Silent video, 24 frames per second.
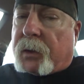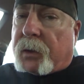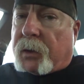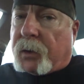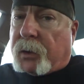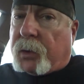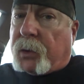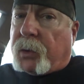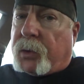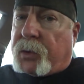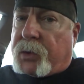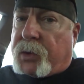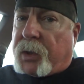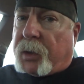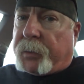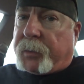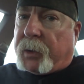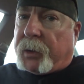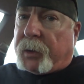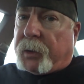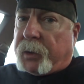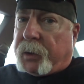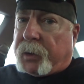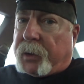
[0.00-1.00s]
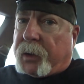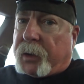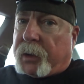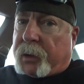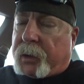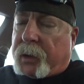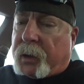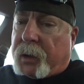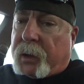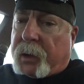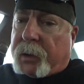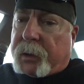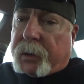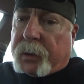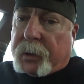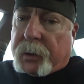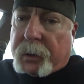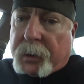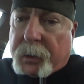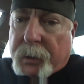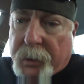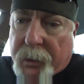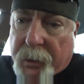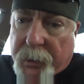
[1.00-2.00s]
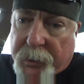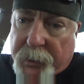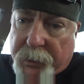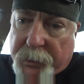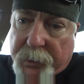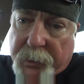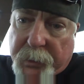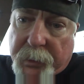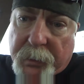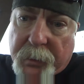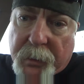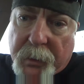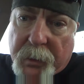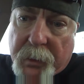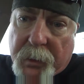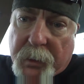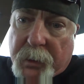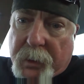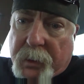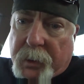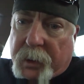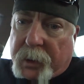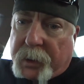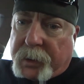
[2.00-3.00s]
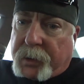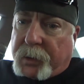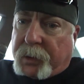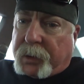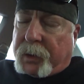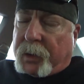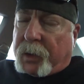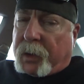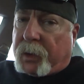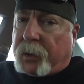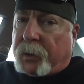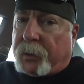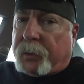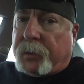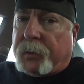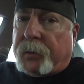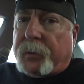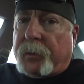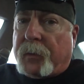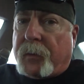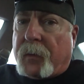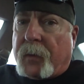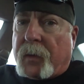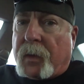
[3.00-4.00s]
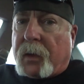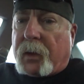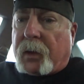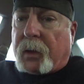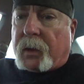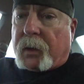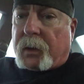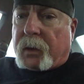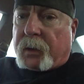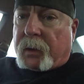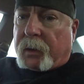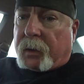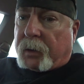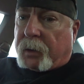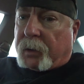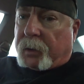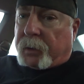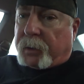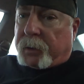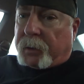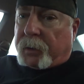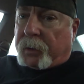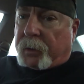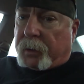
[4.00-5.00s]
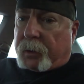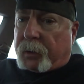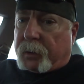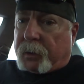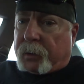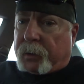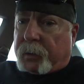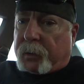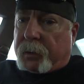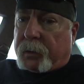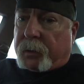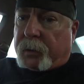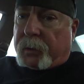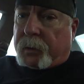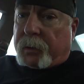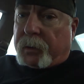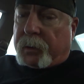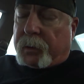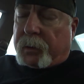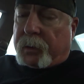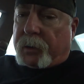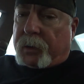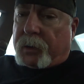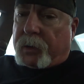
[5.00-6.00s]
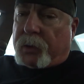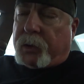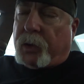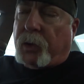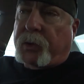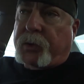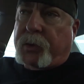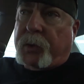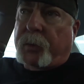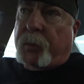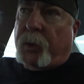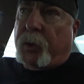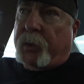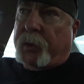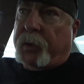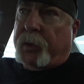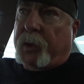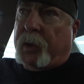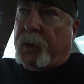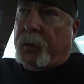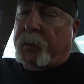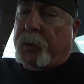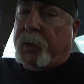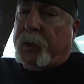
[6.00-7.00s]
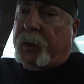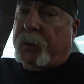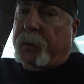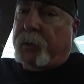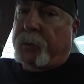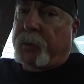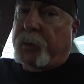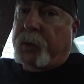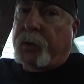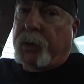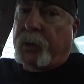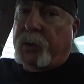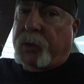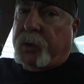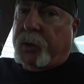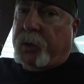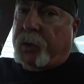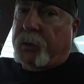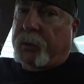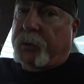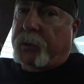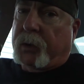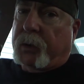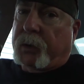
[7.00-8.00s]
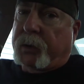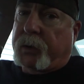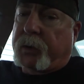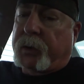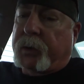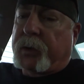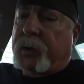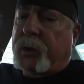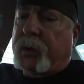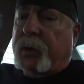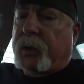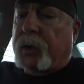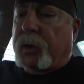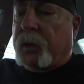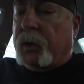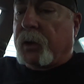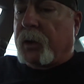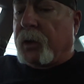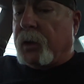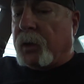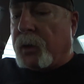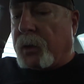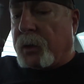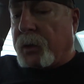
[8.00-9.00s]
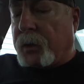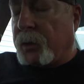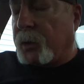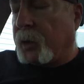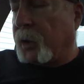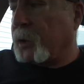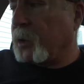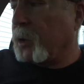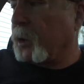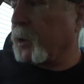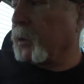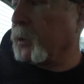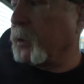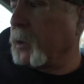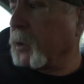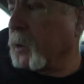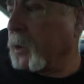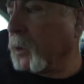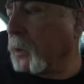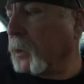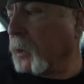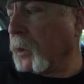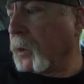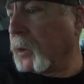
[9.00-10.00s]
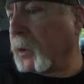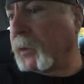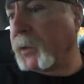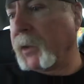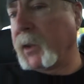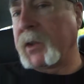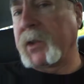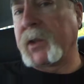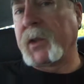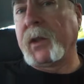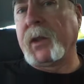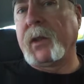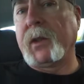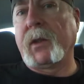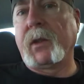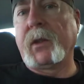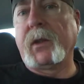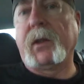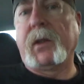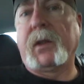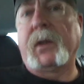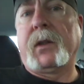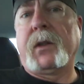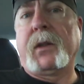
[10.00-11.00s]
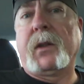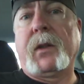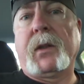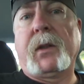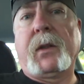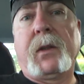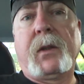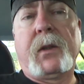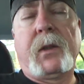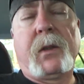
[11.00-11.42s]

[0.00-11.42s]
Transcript: use something like that card that actually cuts it down and slows the motor down by reducing the voltage. So that's all there is to it, to fixing it. And it